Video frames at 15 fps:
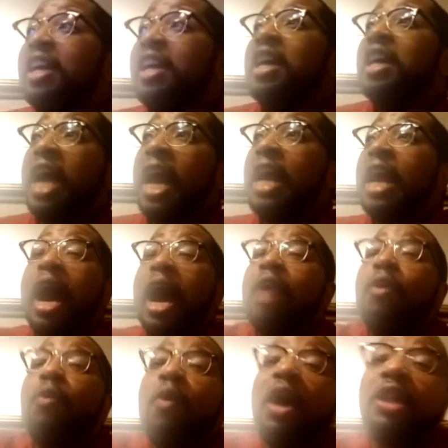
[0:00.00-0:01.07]
And I
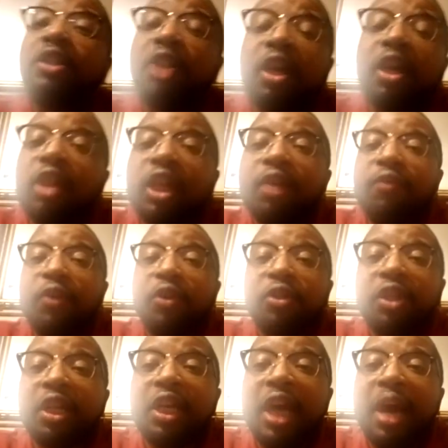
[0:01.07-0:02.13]
don't want Doug Glanville
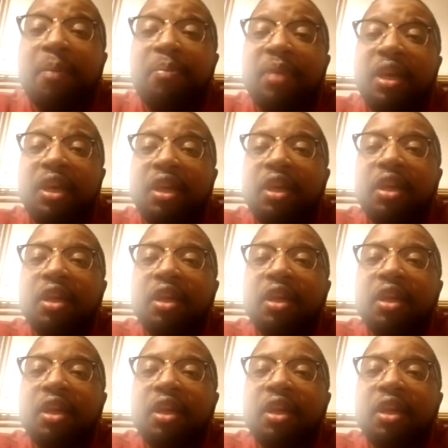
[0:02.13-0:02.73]
to not be.